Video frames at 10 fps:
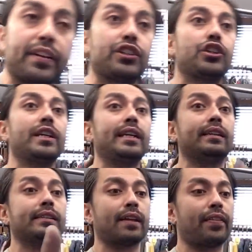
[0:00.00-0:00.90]
the
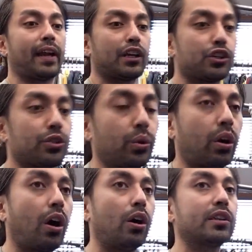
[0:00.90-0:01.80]
jeans that I showed you
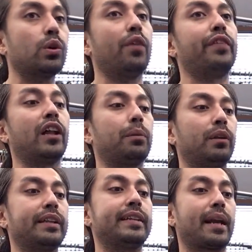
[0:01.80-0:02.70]
are also available
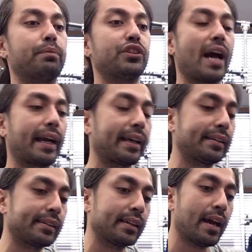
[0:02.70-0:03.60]
in denim jackets.